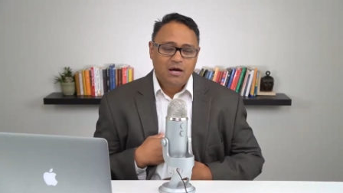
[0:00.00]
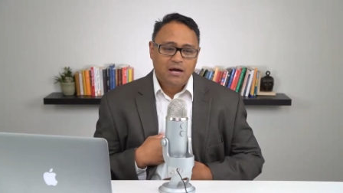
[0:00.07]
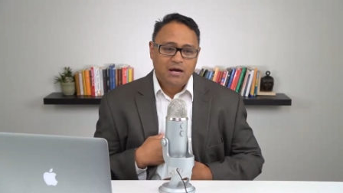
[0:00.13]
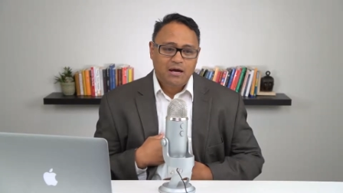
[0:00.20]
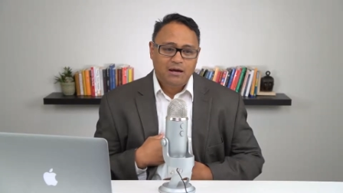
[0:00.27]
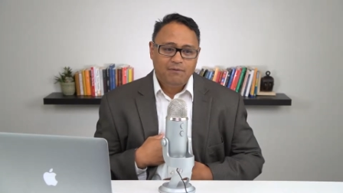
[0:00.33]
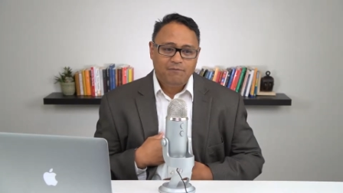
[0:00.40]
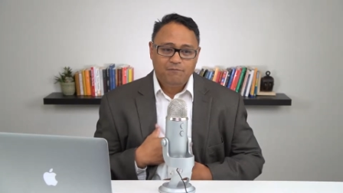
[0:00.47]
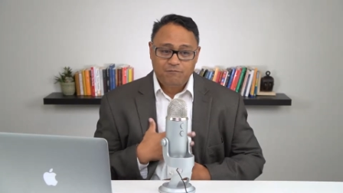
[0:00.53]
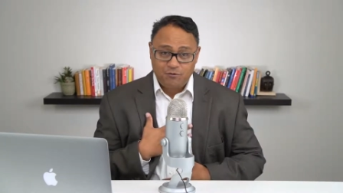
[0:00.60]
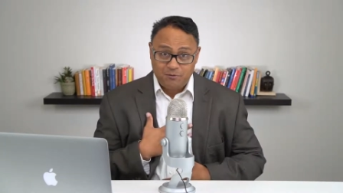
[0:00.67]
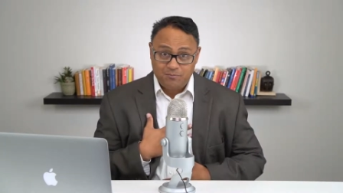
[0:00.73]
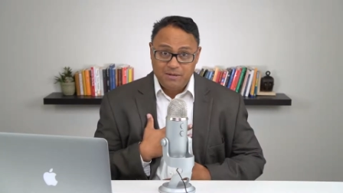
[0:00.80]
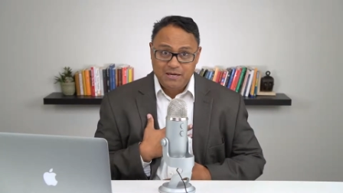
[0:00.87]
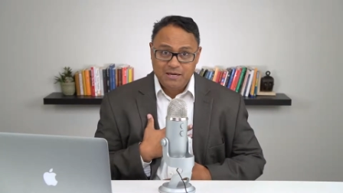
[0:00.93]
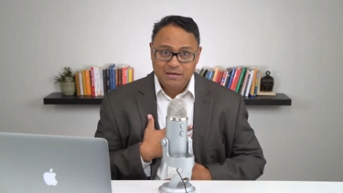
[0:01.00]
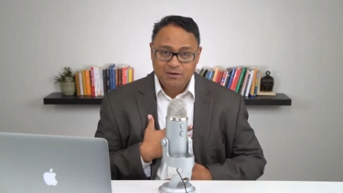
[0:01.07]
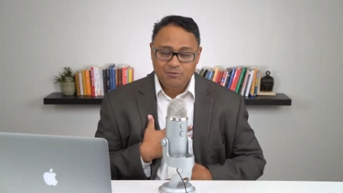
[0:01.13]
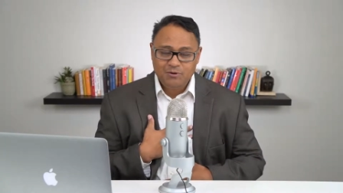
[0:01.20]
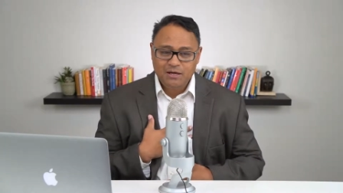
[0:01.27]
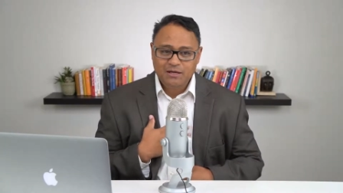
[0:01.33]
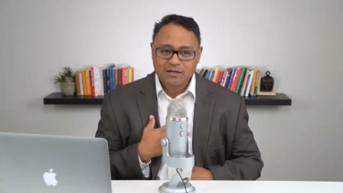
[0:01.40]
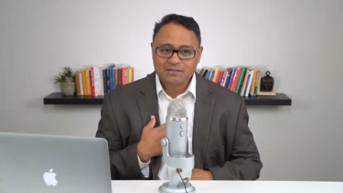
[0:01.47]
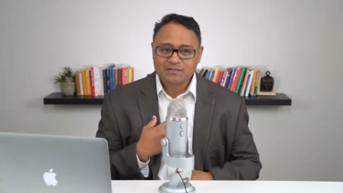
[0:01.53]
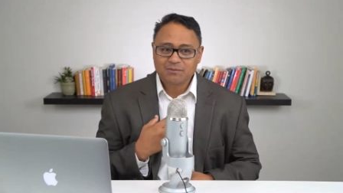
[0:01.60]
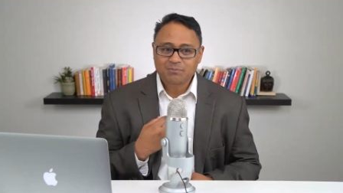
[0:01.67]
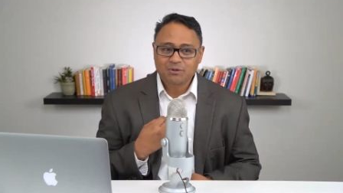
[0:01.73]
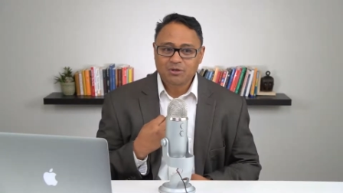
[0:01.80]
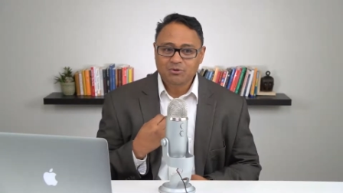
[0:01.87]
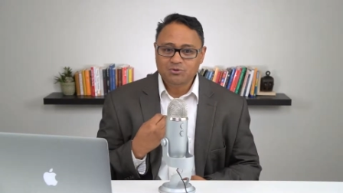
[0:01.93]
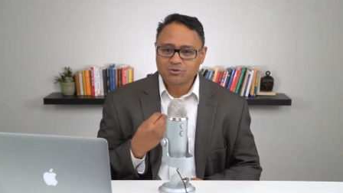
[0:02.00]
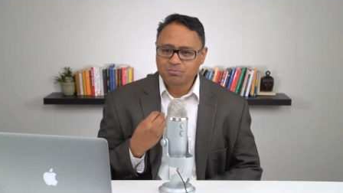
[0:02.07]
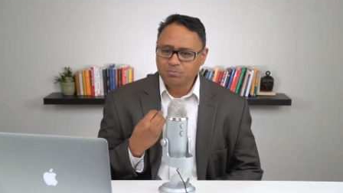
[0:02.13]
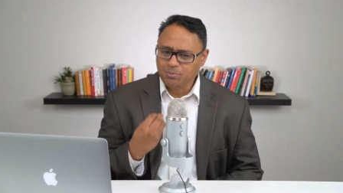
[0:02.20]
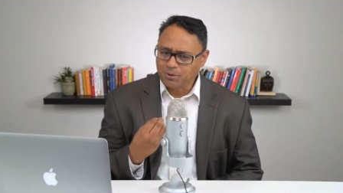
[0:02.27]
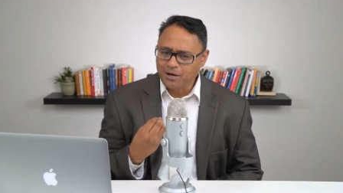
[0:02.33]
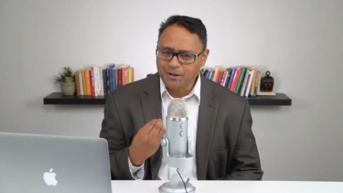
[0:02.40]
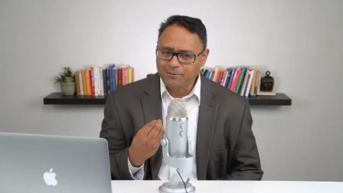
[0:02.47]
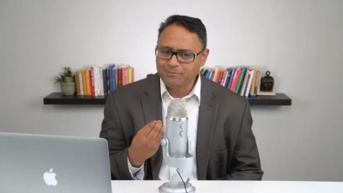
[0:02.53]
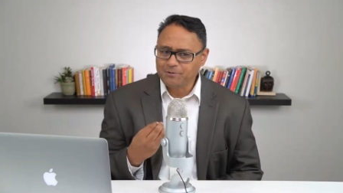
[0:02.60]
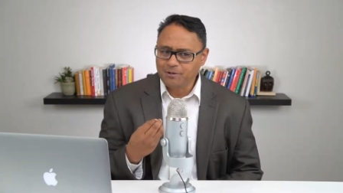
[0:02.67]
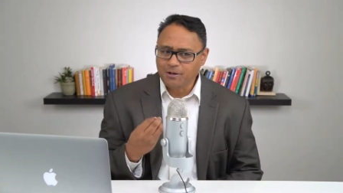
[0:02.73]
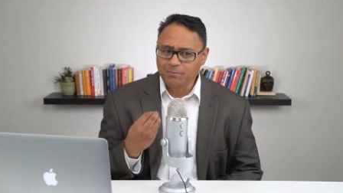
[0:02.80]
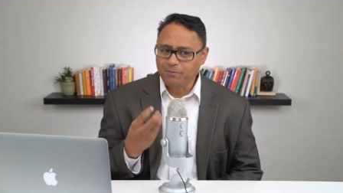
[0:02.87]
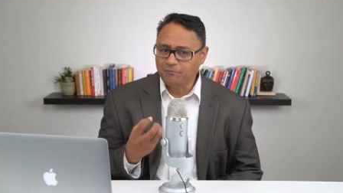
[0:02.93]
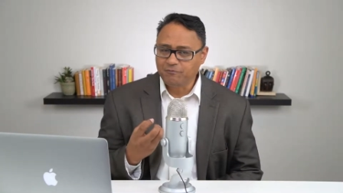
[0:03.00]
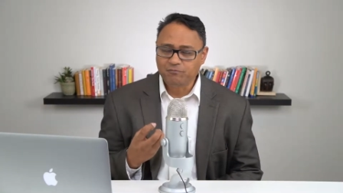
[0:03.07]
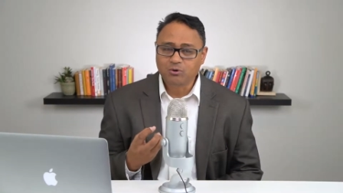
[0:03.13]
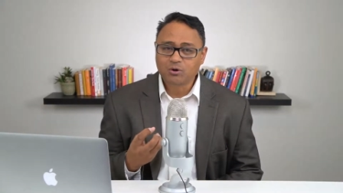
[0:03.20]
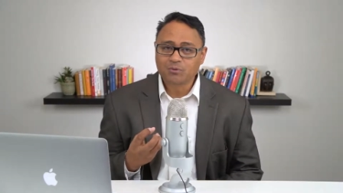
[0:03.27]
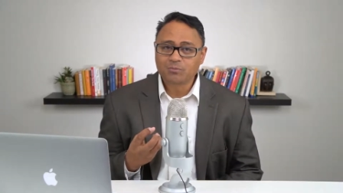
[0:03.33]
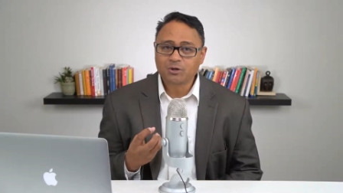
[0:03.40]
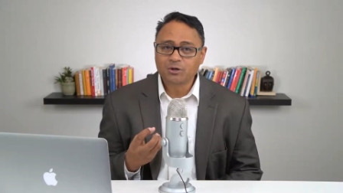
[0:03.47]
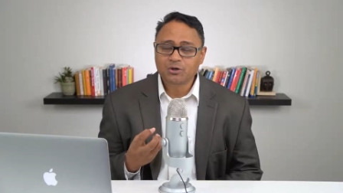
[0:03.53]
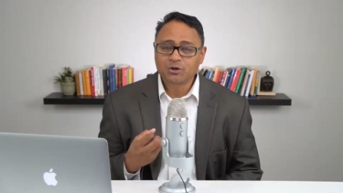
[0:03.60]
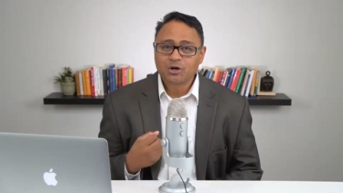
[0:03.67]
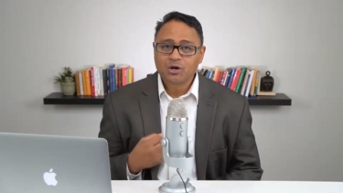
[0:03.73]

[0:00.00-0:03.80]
for me anyway, somebody who's perhaps a performer,